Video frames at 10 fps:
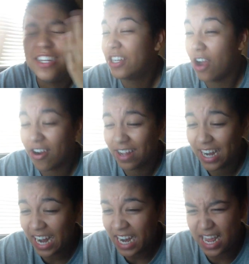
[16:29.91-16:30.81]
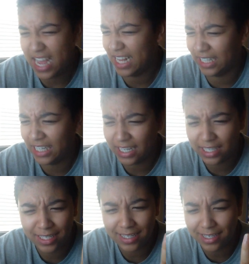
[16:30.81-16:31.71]
Darlene is
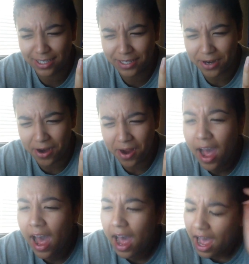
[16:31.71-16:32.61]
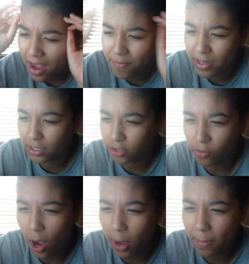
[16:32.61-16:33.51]
his sister, and Mr.
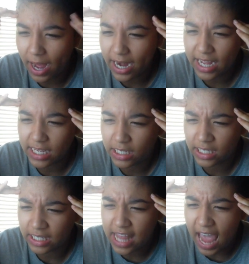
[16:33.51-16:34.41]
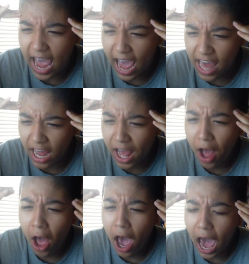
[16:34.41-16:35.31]
Robot is his dad.
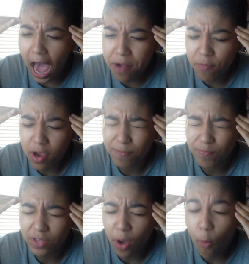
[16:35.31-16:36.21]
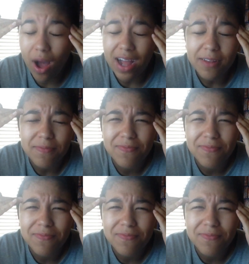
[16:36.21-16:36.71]
What